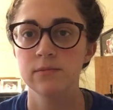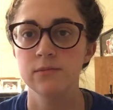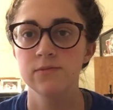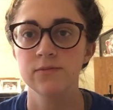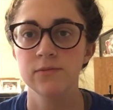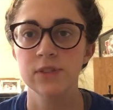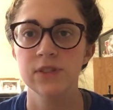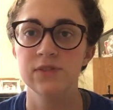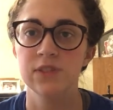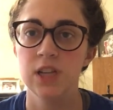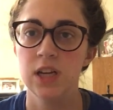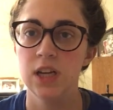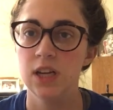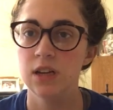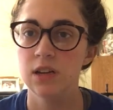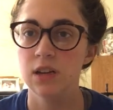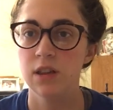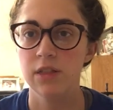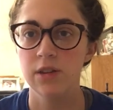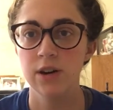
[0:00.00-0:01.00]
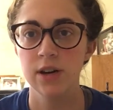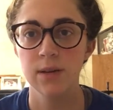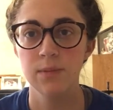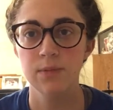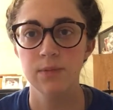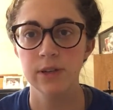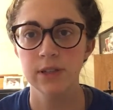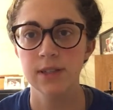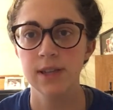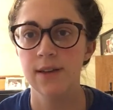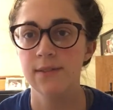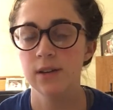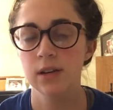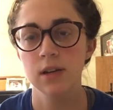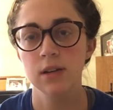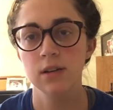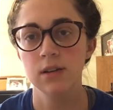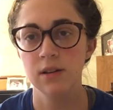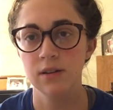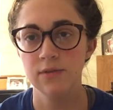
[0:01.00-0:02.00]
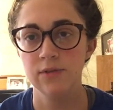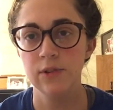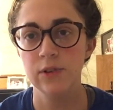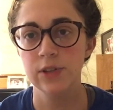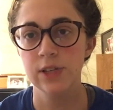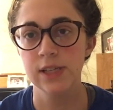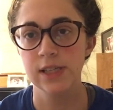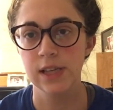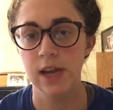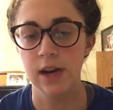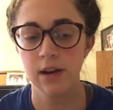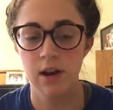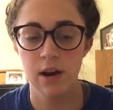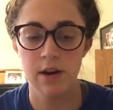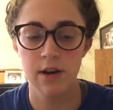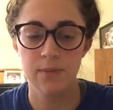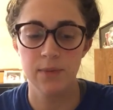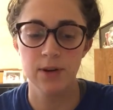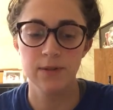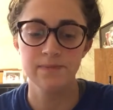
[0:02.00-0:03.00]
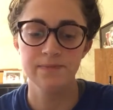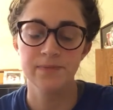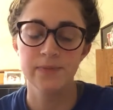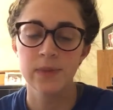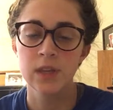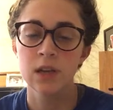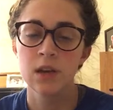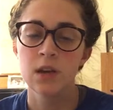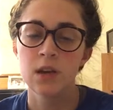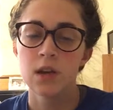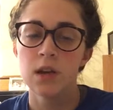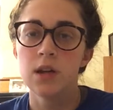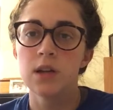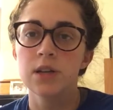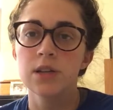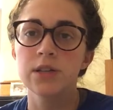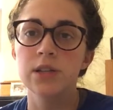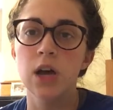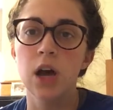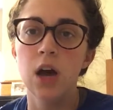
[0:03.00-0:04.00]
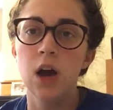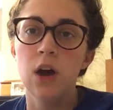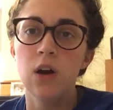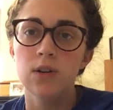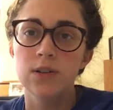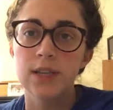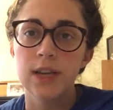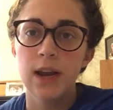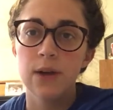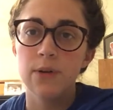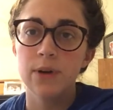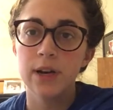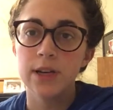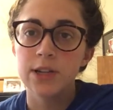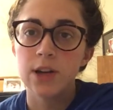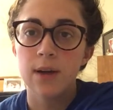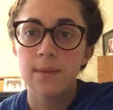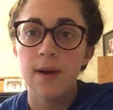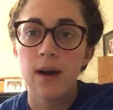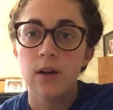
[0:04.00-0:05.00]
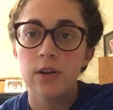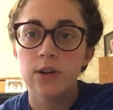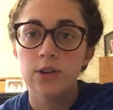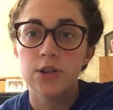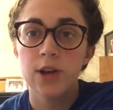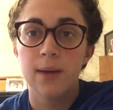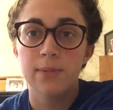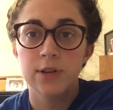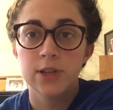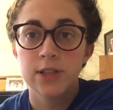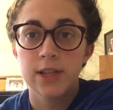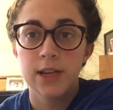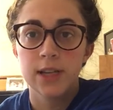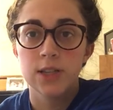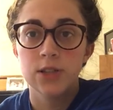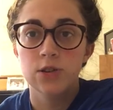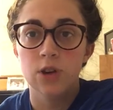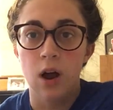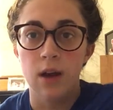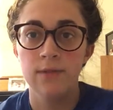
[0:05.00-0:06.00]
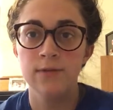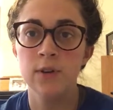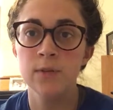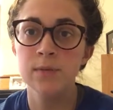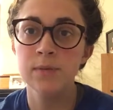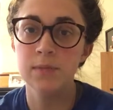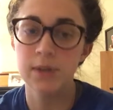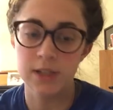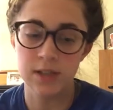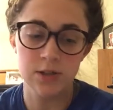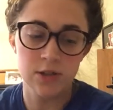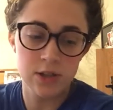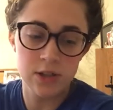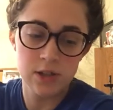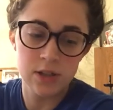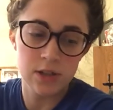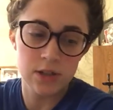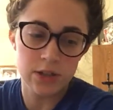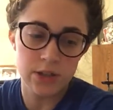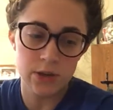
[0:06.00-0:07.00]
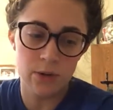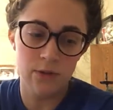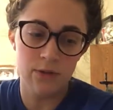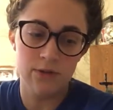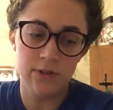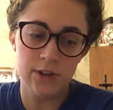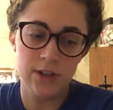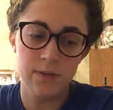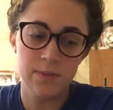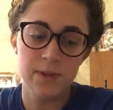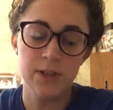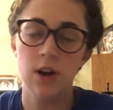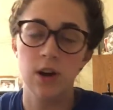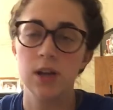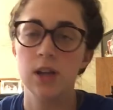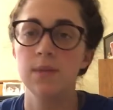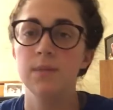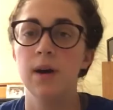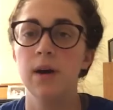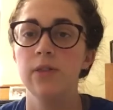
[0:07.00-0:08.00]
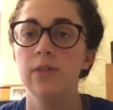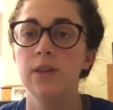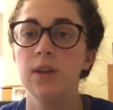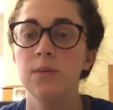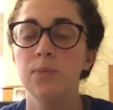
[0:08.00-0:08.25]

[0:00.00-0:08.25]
15 to 30 points. I haven't fully decided on a number. So today we're going to talk about chapter 6, nonverbal messages. So we'll first be talking about the